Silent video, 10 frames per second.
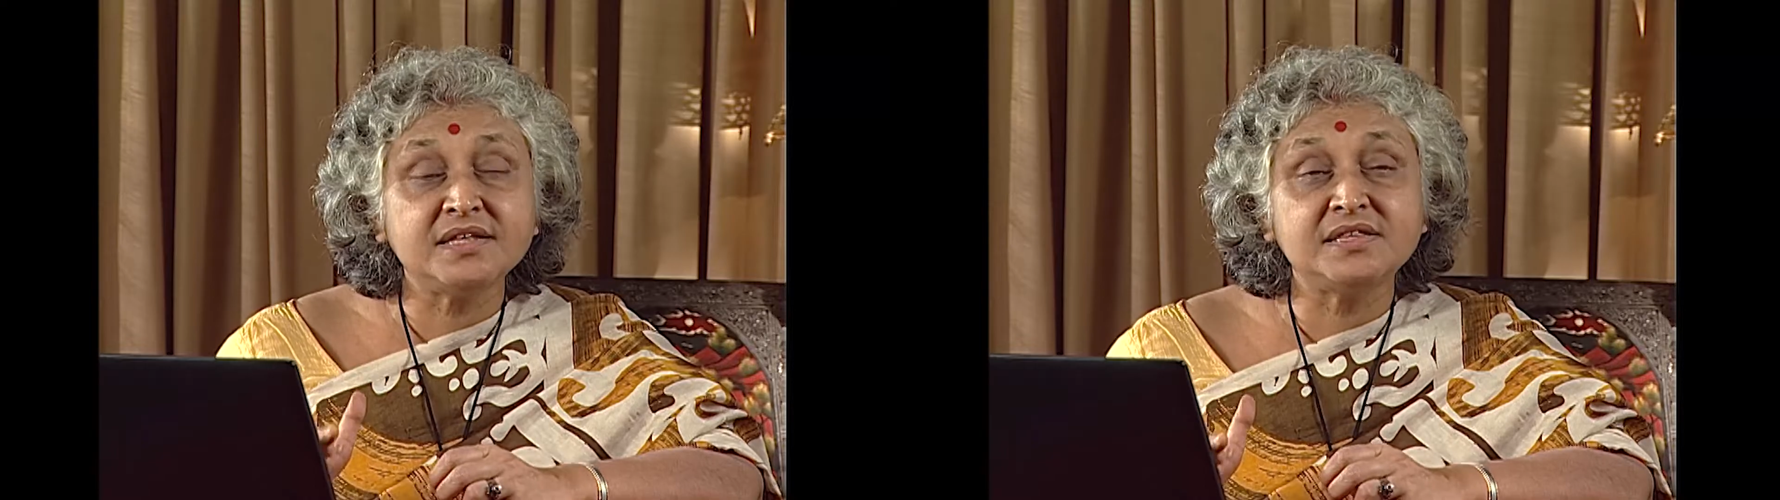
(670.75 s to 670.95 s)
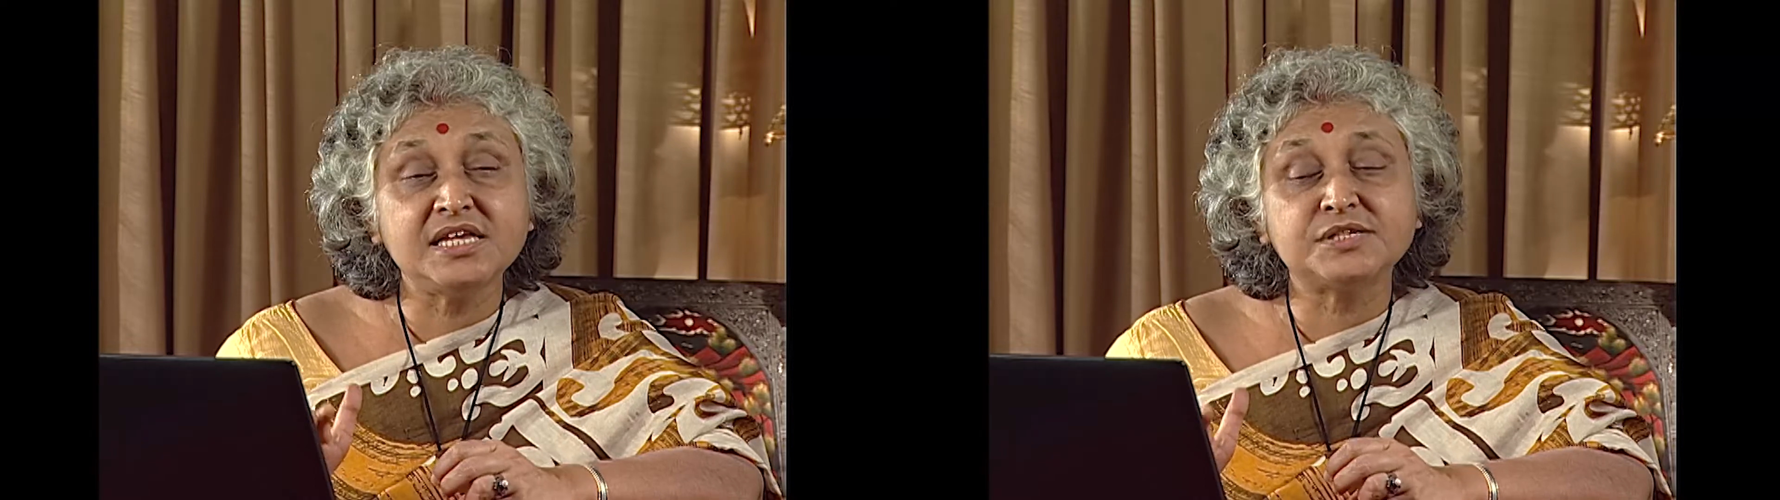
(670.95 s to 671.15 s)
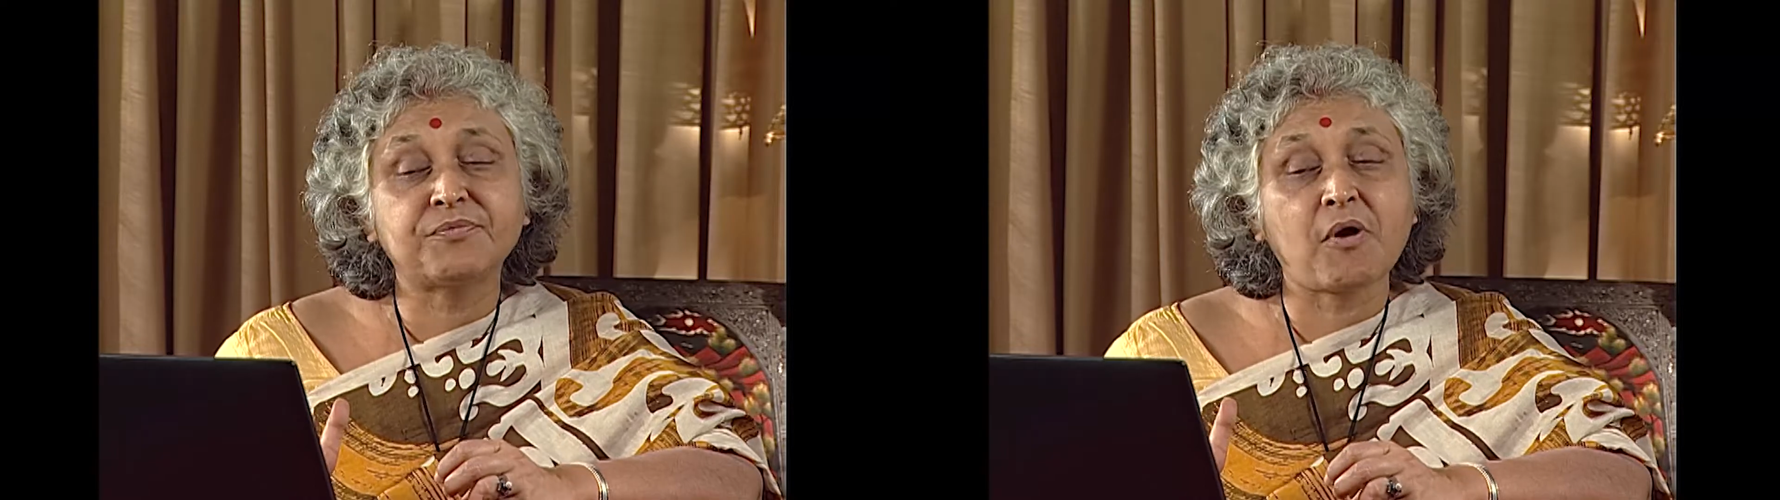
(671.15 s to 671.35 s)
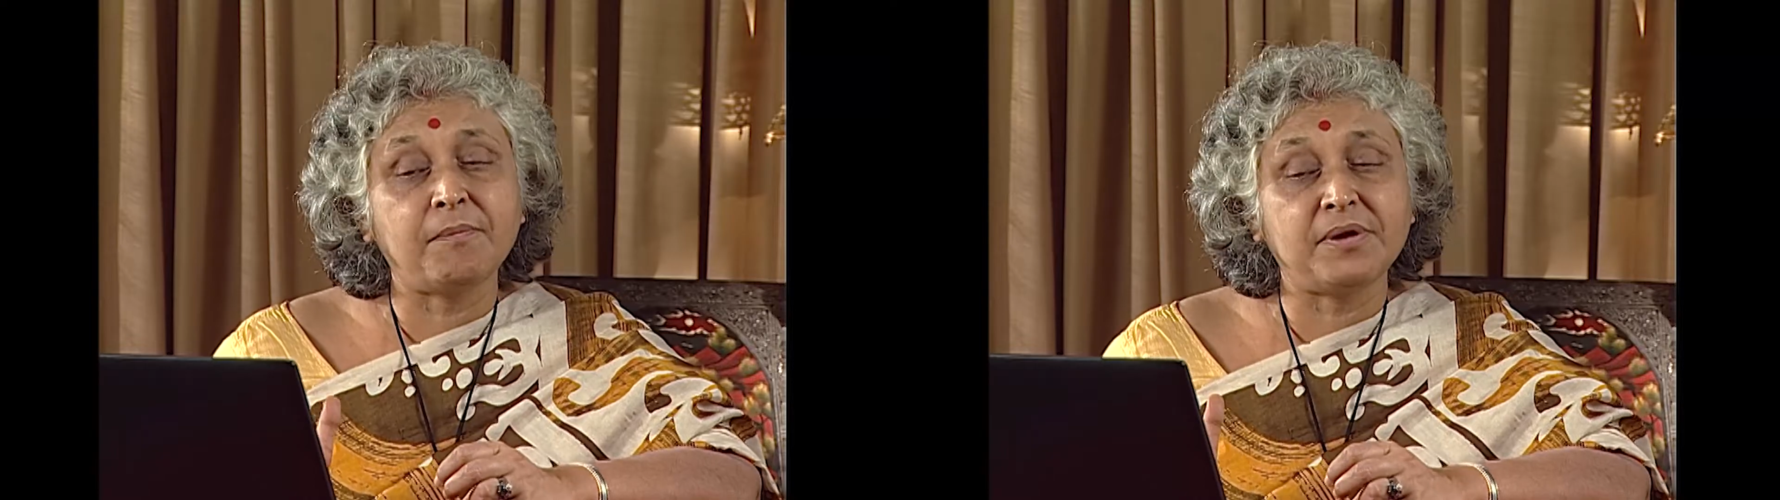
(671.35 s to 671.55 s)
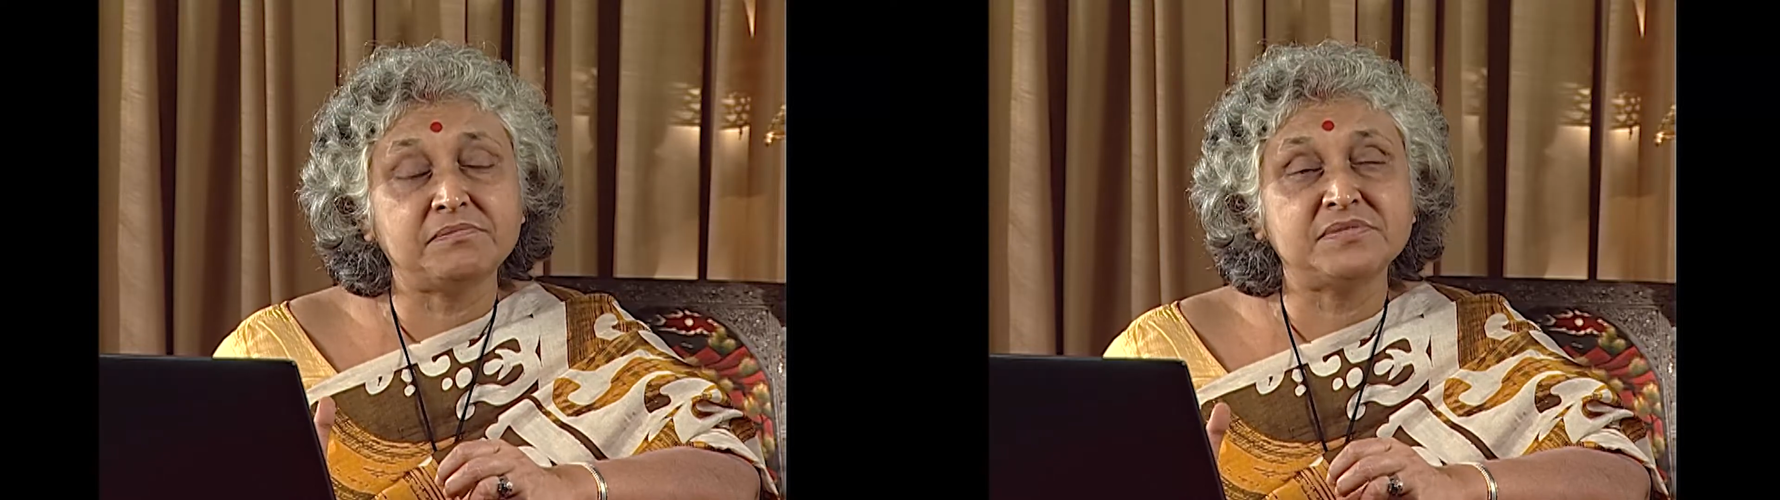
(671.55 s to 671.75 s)
these
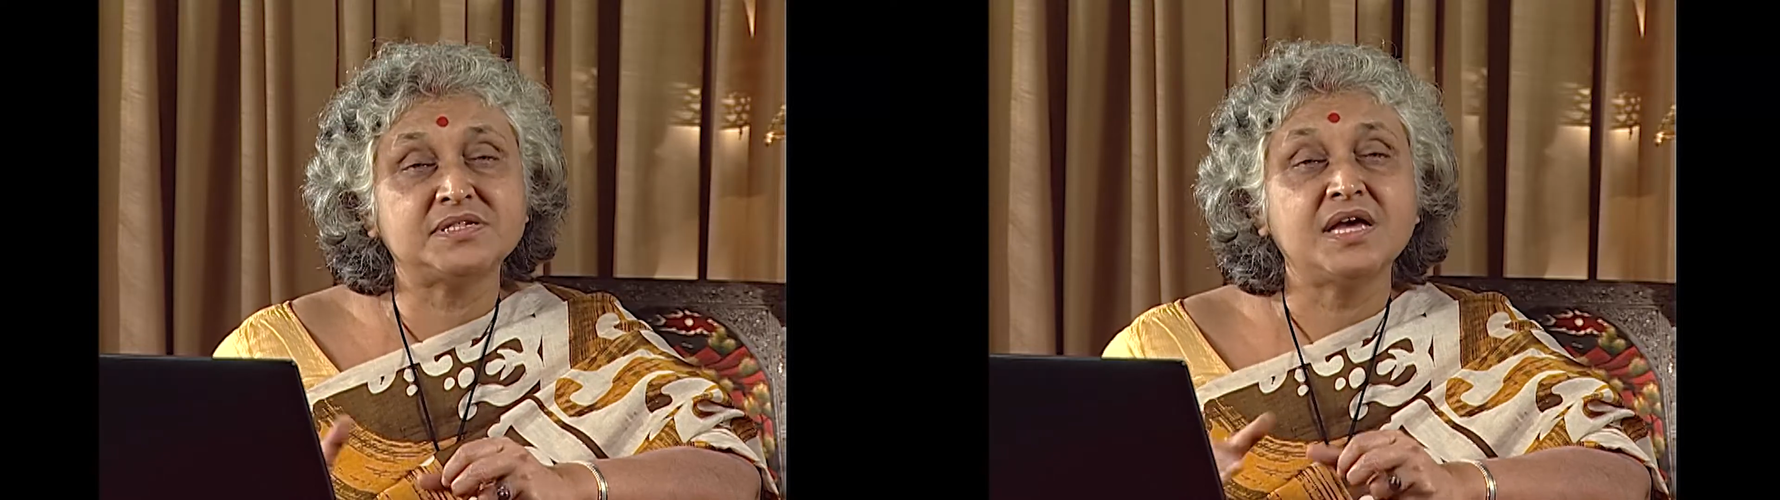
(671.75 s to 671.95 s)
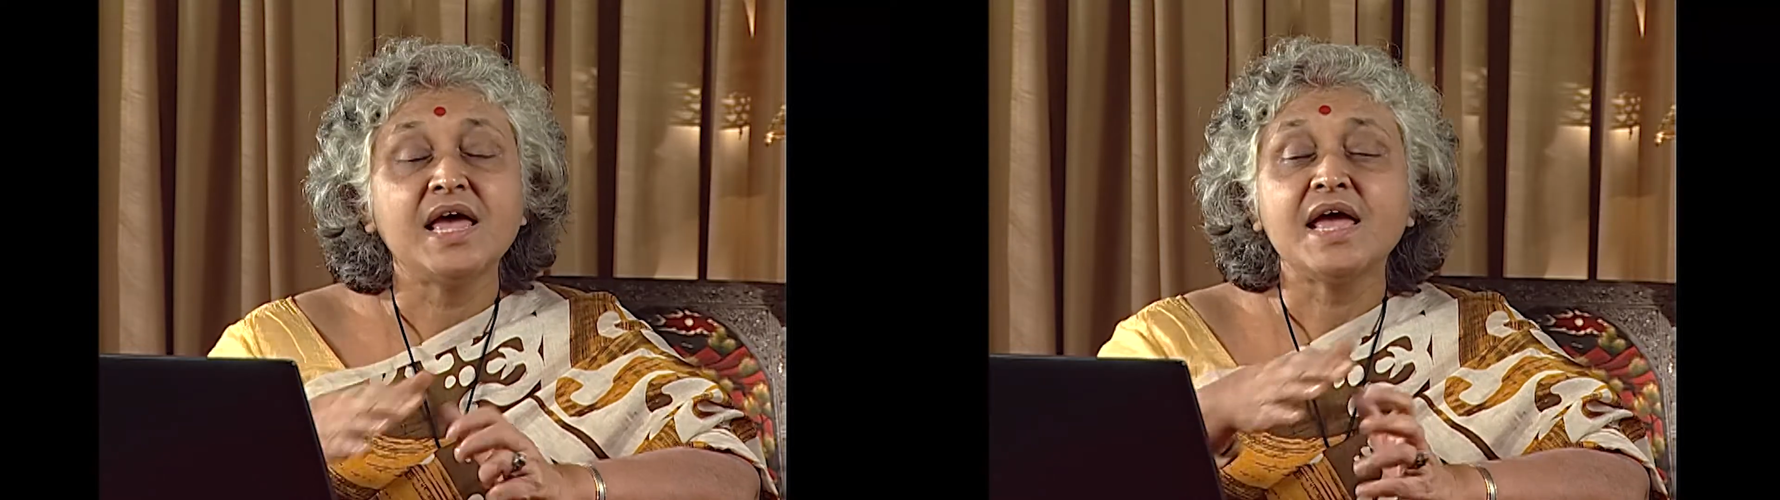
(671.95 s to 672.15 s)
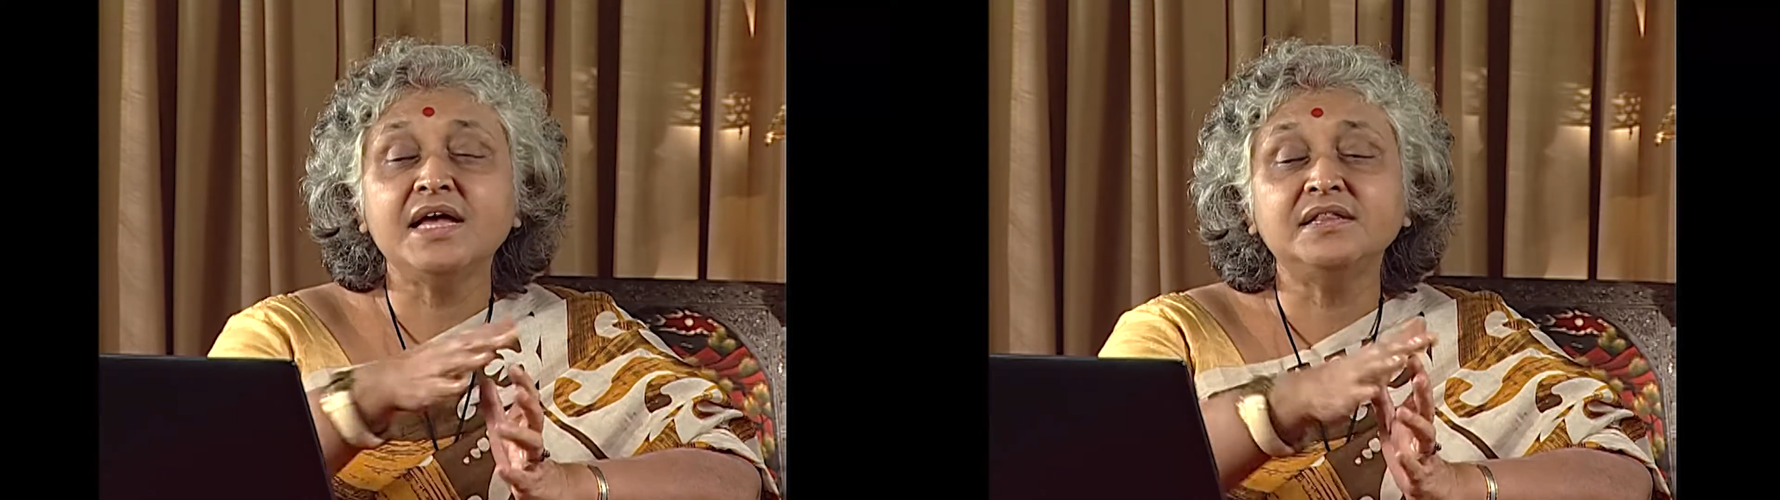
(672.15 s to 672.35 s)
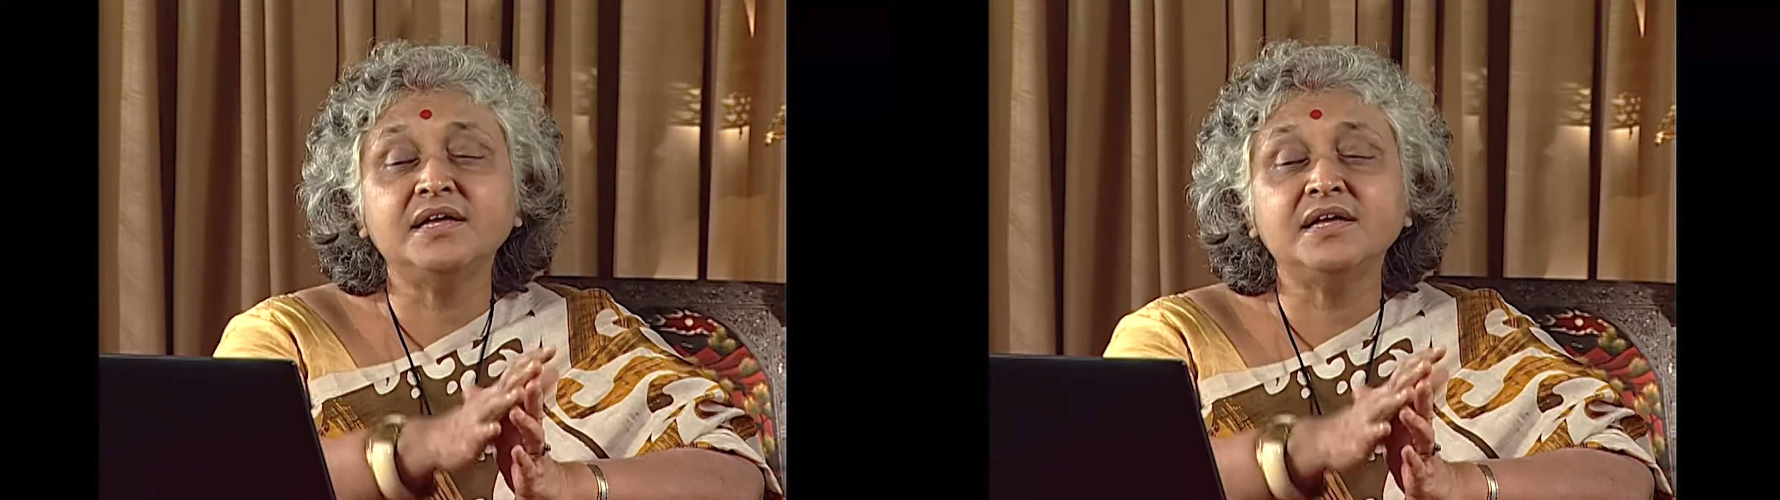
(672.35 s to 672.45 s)
problems, in the